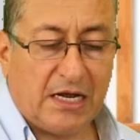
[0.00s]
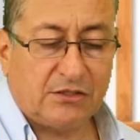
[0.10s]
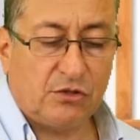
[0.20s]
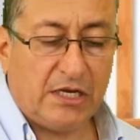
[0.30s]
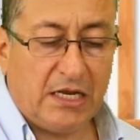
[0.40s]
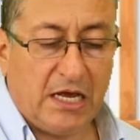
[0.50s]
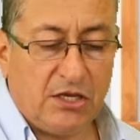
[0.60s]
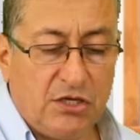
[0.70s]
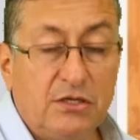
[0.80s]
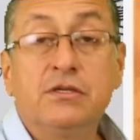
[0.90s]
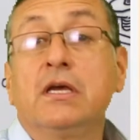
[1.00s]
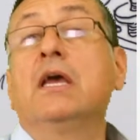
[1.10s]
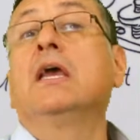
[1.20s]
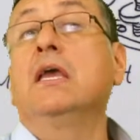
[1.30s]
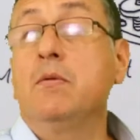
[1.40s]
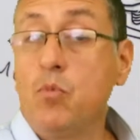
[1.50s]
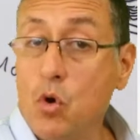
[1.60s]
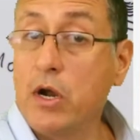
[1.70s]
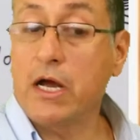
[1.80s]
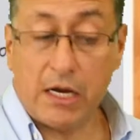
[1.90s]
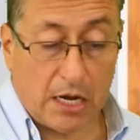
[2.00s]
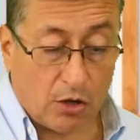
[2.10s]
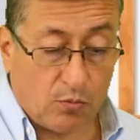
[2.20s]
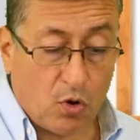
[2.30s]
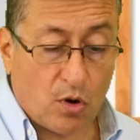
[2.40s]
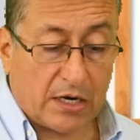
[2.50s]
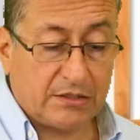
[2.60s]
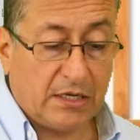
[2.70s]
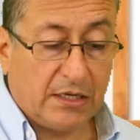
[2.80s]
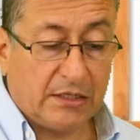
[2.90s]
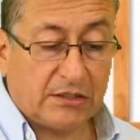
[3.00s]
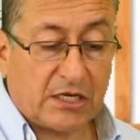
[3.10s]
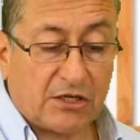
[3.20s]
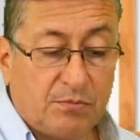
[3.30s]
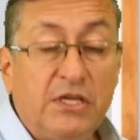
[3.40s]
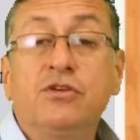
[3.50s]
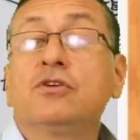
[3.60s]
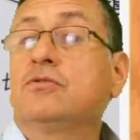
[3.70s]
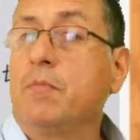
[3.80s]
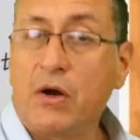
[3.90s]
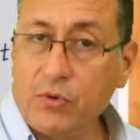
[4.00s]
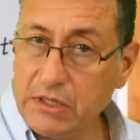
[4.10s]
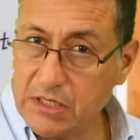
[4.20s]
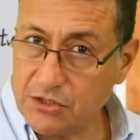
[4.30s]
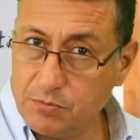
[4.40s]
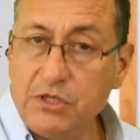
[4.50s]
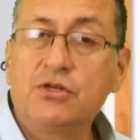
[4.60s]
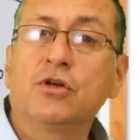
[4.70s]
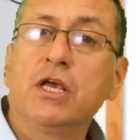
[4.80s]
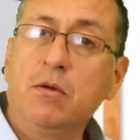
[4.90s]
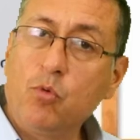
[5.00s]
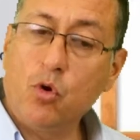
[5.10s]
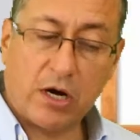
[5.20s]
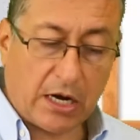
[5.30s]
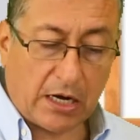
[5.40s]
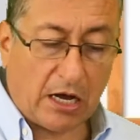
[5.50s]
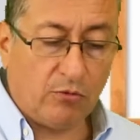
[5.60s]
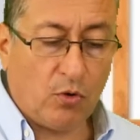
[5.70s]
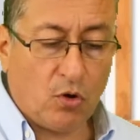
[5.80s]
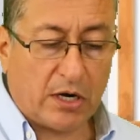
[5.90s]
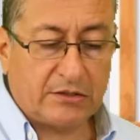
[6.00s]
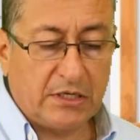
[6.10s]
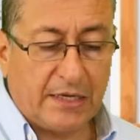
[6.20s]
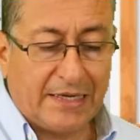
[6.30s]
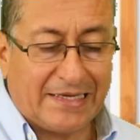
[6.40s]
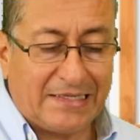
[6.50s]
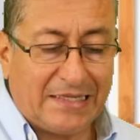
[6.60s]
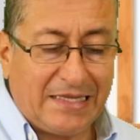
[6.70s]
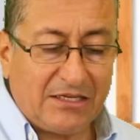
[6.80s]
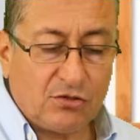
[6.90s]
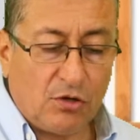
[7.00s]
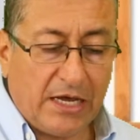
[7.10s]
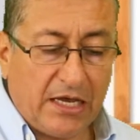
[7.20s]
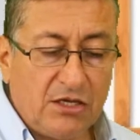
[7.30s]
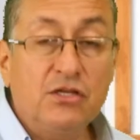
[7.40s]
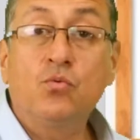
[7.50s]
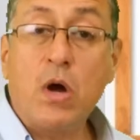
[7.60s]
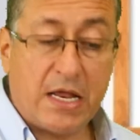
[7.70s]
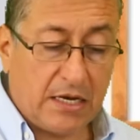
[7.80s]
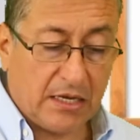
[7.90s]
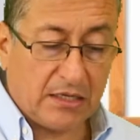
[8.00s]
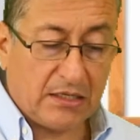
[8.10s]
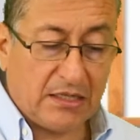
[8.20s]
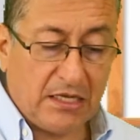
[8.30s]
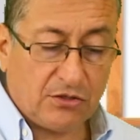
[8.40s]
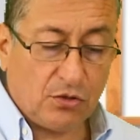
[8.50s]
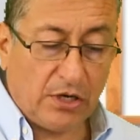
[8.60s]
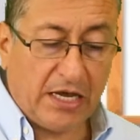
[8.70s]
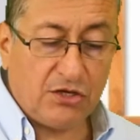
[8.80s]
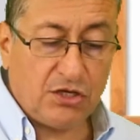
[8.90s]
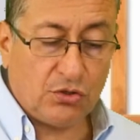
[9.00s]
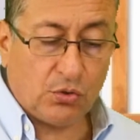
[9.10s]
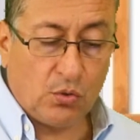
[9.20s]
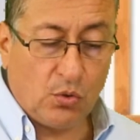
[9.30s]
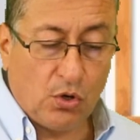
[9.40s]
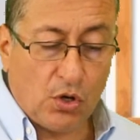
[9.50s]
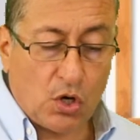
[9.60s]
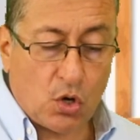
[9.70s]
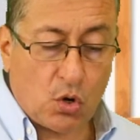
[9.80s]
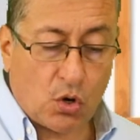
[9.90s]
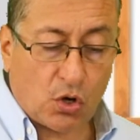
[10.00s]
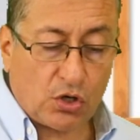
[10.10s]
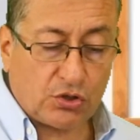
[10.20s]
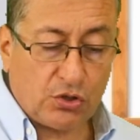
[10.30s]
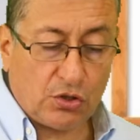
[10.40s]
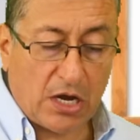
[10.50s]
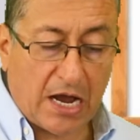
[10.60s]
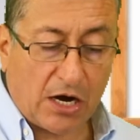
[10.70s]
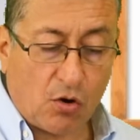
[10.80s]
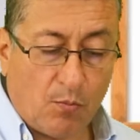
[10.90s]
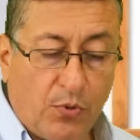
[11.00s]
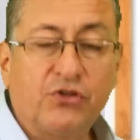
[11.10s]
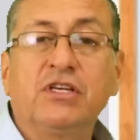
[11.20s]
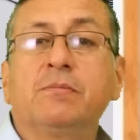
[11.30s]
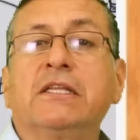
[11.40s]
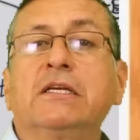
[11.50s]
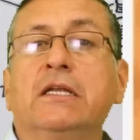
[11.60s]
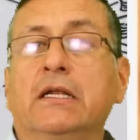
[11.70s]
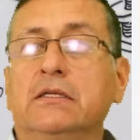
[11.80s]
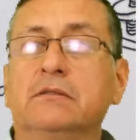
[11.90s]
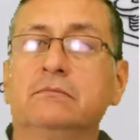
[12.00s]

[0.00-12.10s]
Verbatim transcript: Gasoline Engines, Inboard and Outboards, Transmissions, Marine Transmission, Inboard and Outboards, Diesel Engine one, Diesel Engine two, Corrosion and Composite Materials.